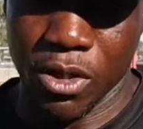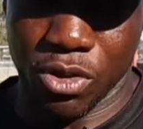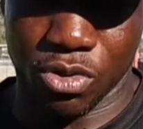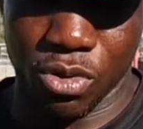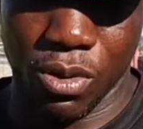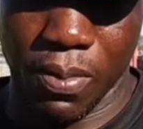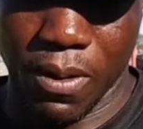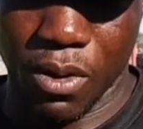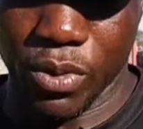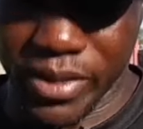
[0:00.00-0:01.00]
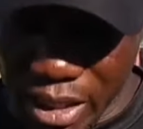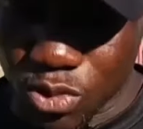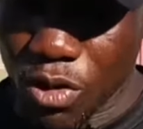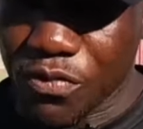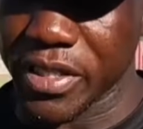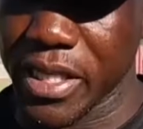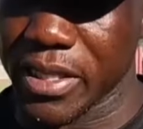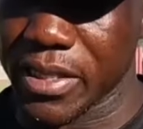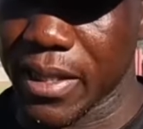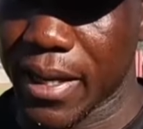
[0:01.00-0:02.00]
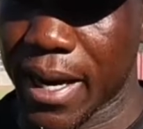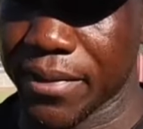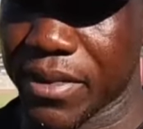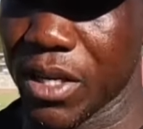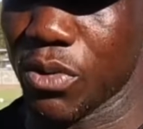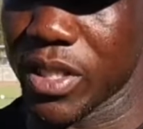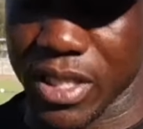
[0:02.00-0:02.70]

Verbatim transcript: So, with that confidence, I think we